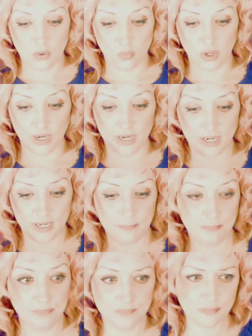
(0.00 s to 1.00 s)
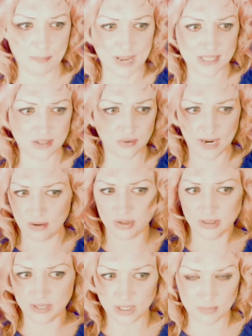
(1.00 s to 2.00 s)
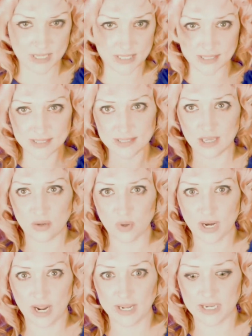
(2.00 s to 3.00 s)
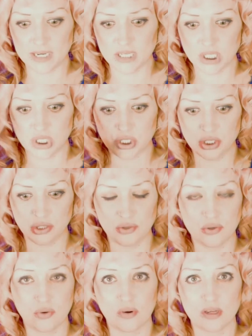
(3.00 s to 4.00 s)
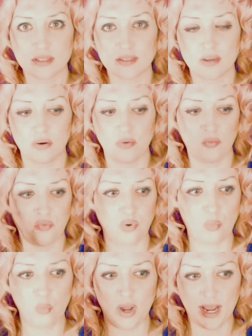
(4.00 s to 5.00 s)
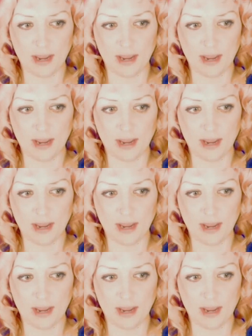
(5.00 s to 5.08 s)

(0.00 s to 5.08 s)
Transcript: we're going to mess around a little bit and see what I can do. So from what